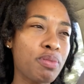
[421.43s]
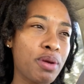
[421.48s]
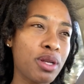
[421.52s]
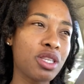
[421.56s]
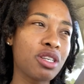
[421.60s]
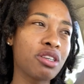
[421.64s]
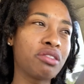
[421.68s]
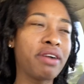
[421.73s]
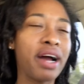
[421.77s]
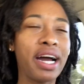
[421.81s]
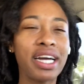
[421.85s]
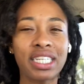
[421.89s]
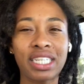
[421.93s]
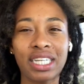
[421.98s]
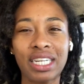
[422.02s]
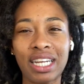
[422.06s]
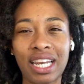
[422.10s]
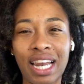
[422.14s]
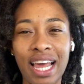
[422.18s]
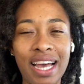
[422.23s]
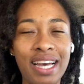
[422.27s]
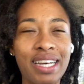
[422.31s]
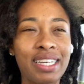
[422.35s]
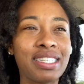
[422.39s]
me to
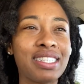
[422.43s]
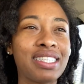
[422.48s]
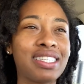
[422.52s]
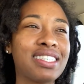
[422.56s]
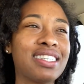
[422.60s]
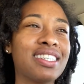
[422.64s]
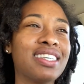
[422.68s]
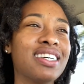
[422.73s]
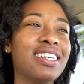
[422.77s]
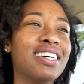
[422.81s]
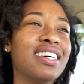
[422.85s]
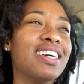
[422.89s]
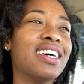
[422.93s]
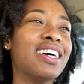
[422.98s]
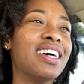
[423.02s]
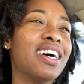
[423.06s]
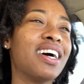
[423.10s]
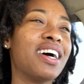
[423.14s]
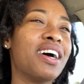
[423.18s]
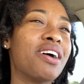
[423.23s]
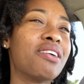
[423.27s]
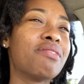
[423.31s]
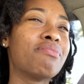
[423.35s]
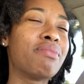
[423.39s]
rationalize
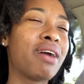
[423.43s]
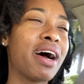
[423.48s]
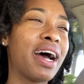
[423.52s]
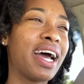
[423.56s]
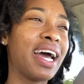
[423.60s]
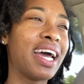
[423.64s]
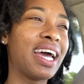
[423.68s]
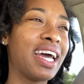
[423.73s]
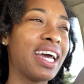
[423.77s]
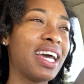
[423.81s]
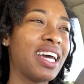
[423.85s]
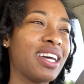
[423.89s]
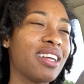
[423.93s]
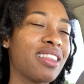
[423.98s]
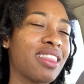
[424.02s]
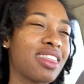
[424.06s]
my